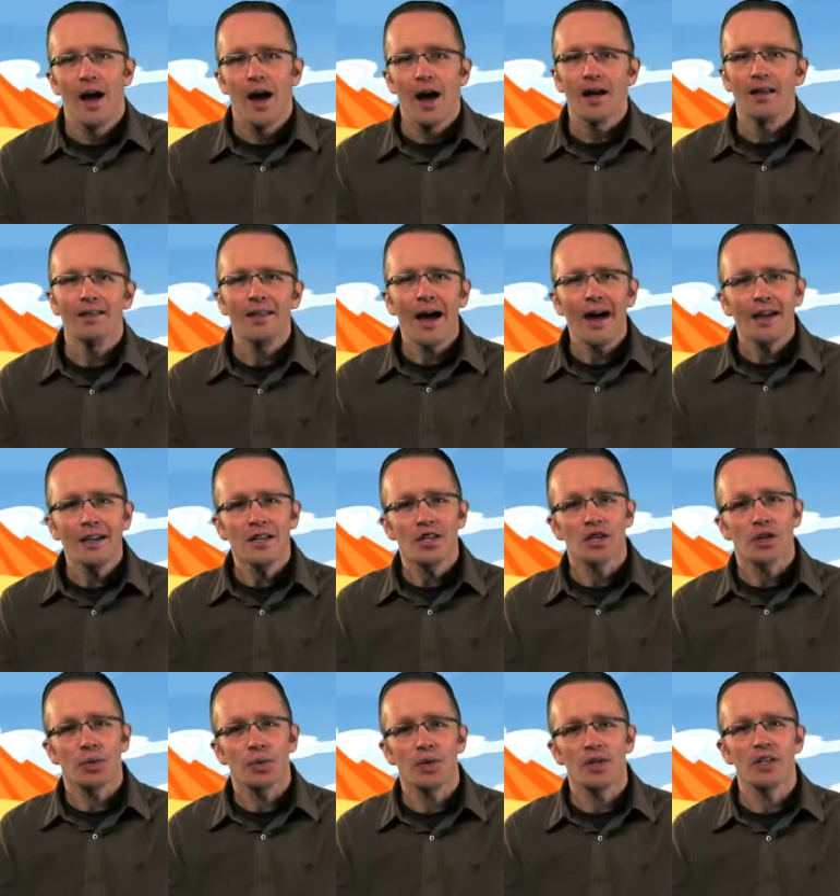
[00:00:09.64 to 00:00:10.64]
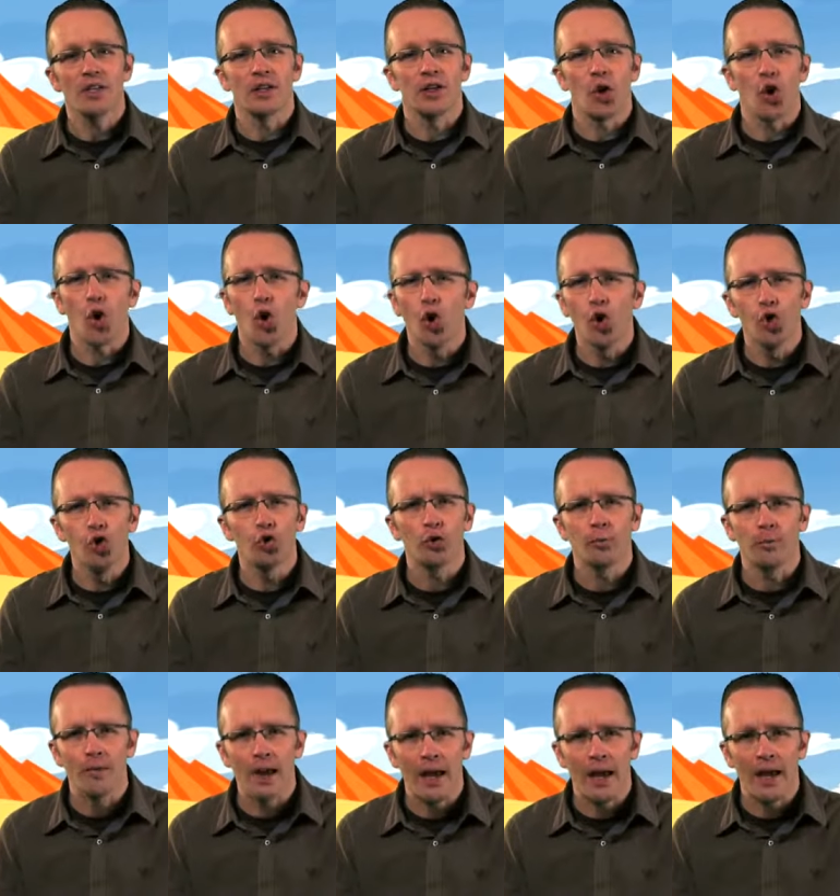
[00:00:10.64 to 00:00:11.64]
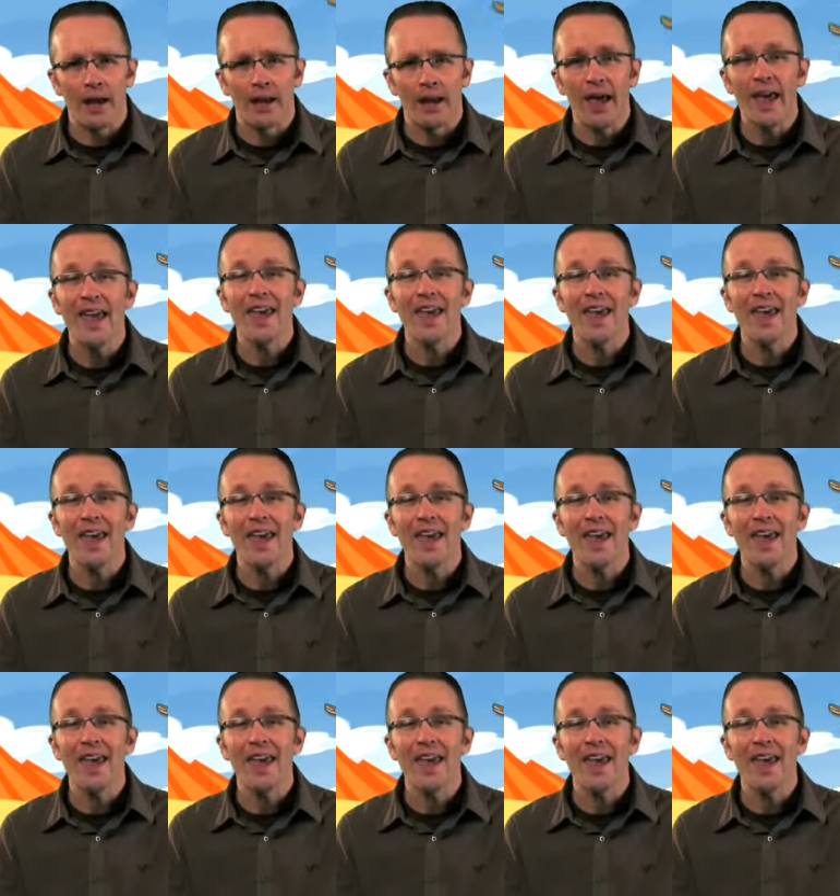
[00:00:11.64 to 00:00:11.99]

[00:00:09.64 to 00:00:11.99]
Elijah was an old man,